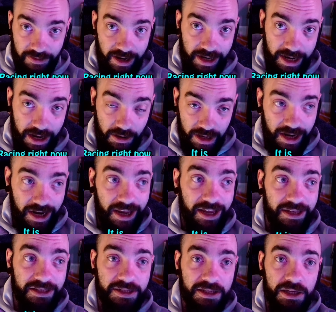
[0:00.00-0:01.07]
right now. It
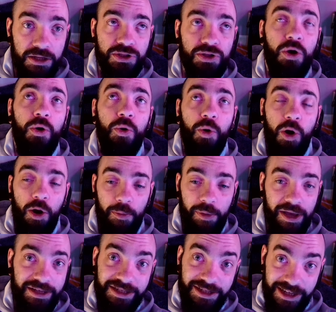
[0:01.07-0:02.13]
is so
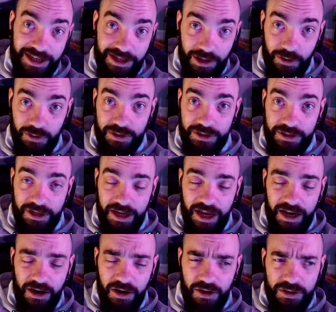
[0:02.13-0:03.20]
amazingly close
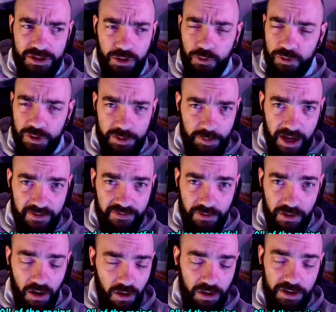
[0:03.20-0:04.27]
and so
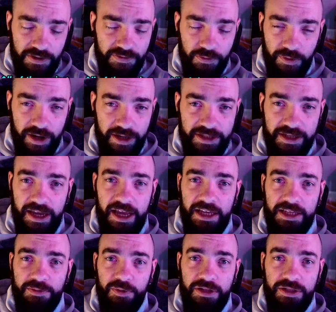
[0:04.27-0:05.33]
respectful. All of the racing
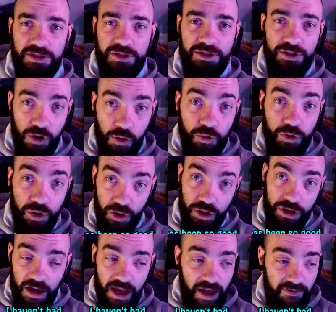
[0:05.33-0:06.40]
has been so
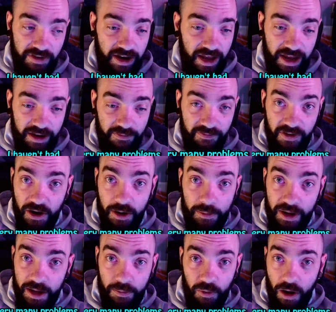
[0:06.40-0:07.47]
good. I haven't had very
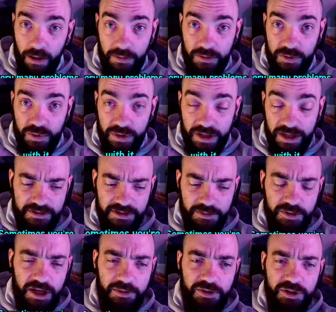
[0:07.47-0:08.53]
many problems with it.
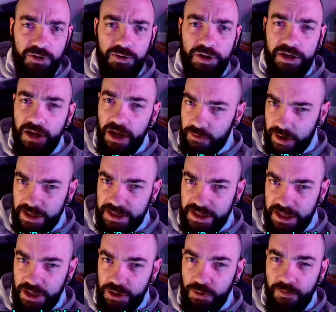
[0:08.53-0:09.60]
Sometimes you're in iRacing
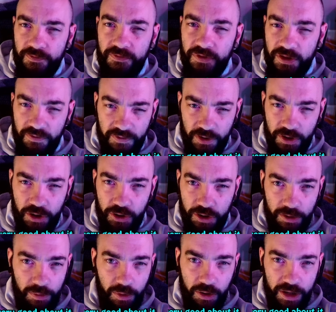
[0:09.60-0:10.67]
and you don't feel very
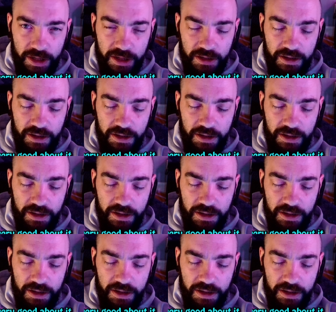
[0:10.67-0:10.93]
good about it.